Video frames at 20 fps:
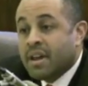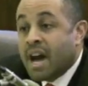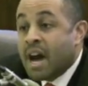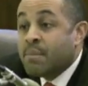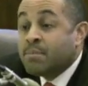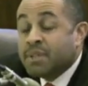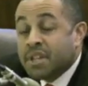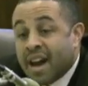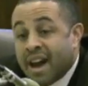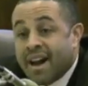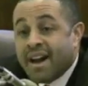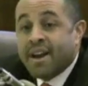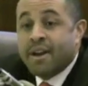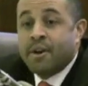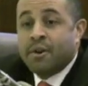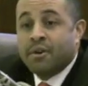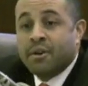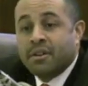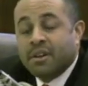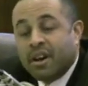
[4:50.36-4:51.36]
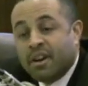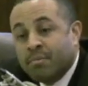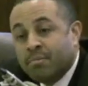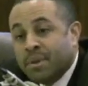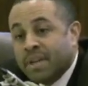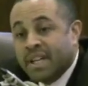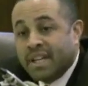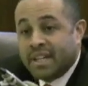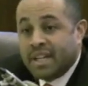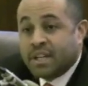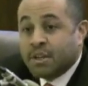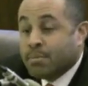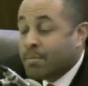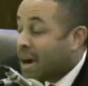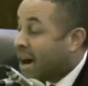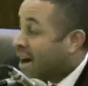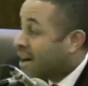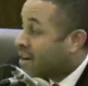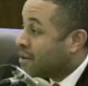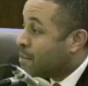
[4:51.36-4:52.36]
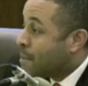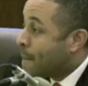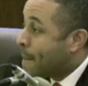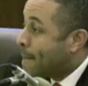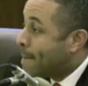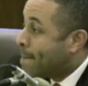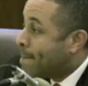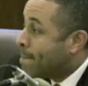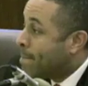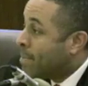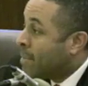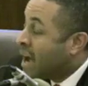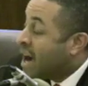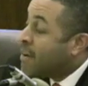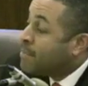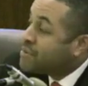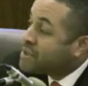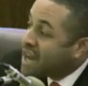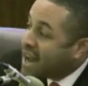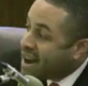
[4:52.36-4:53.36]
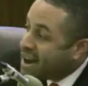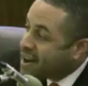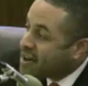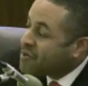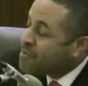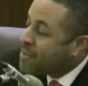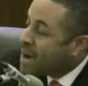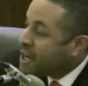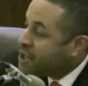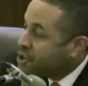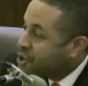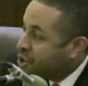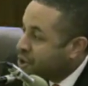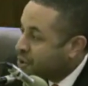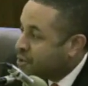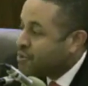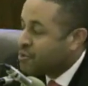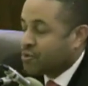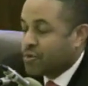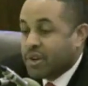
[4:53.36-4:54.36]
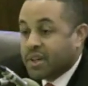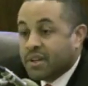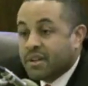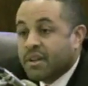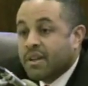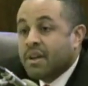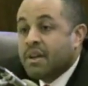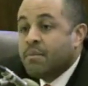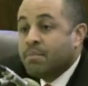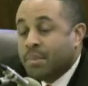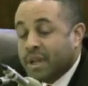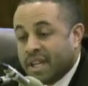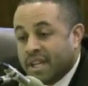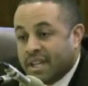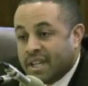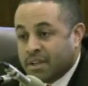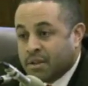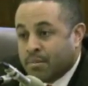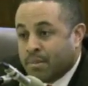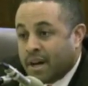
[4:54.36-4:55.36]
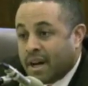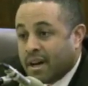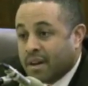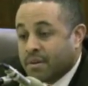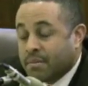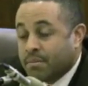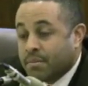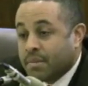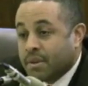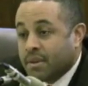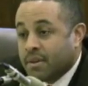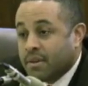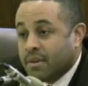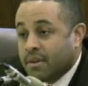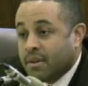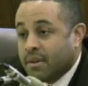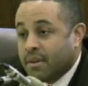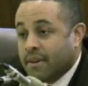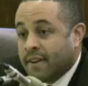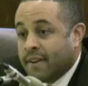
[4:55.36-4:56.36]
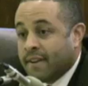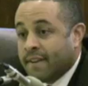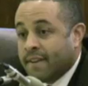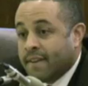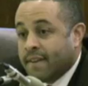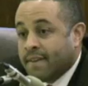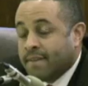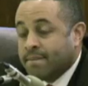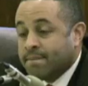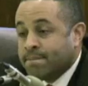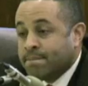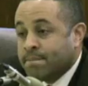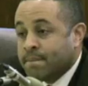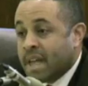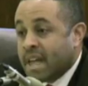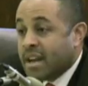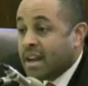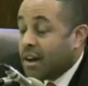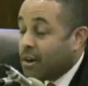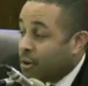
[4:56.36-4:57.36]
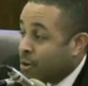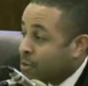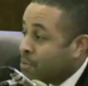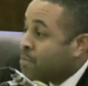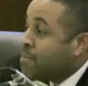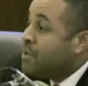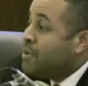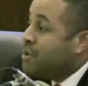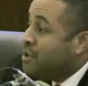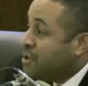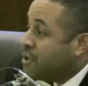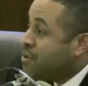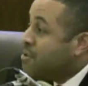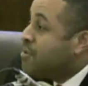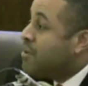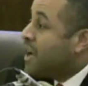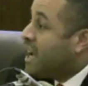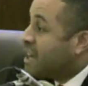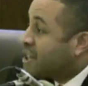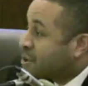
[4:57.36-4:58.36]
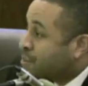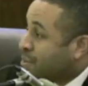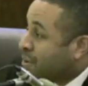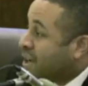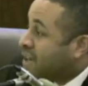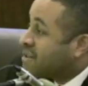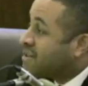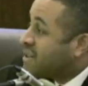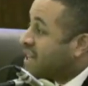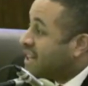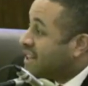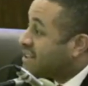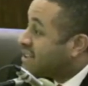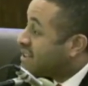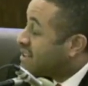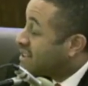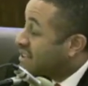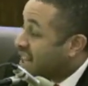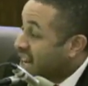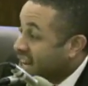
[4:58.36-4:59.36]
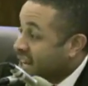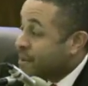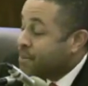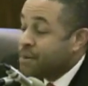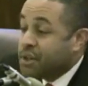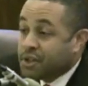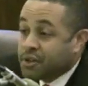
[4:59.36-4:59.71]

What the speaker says: I'm tired of being at the bottom. I'm tired of my children being at the bottom. And I hope you express that same